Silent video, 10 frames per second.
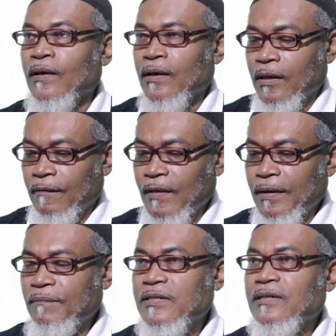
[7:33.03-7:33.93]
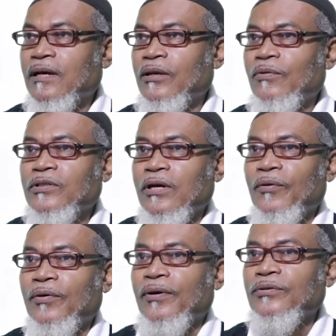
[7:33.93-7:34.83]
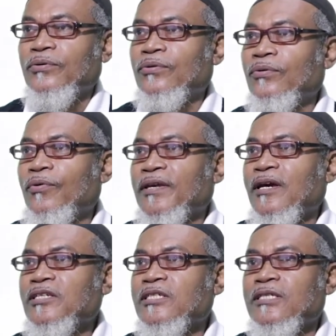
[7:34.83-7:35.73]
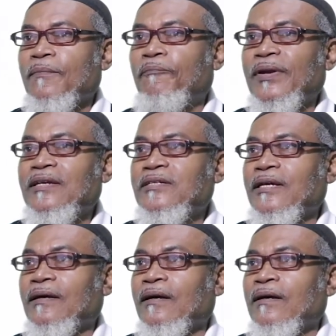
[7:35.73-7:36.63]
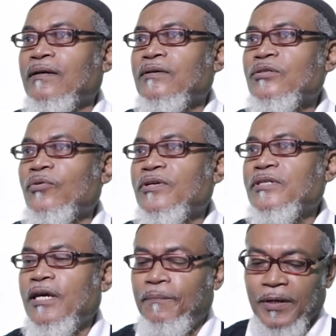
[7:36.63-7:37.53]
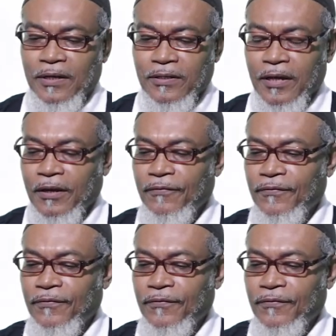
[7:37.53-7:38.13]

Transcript: And then basically what are we going to do? We are just printing. So we say print f,